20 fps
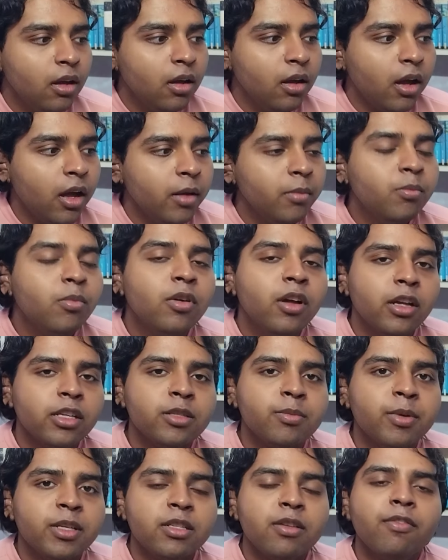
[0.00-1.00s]
I
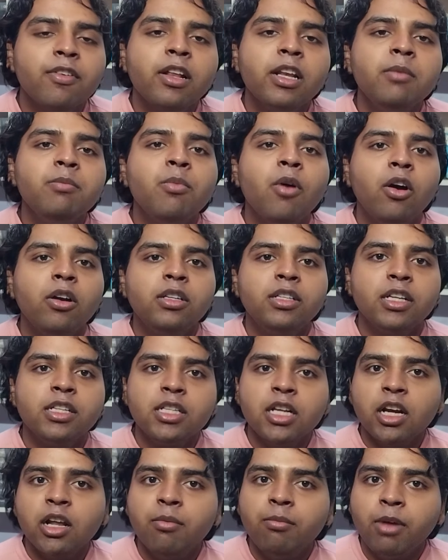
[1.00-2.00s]
specifically bought
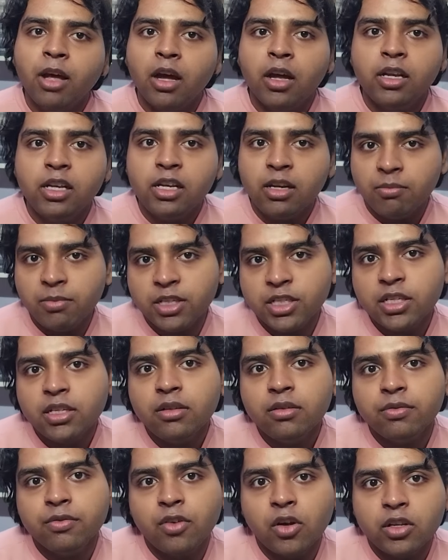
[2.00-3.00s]
Kindle
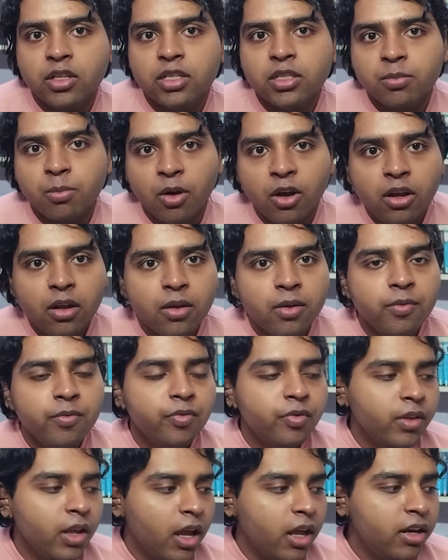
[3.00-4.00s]
Unlimited for this book
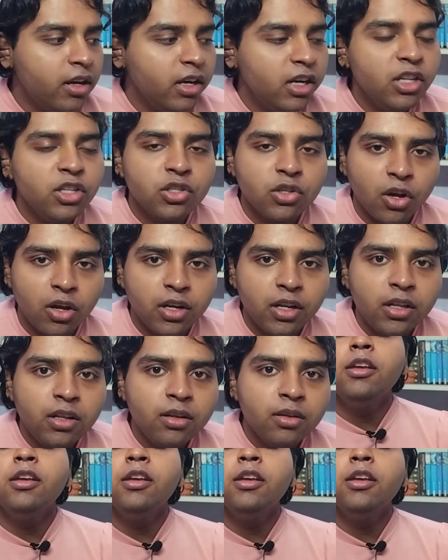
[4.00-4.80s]
and really enjoyed it.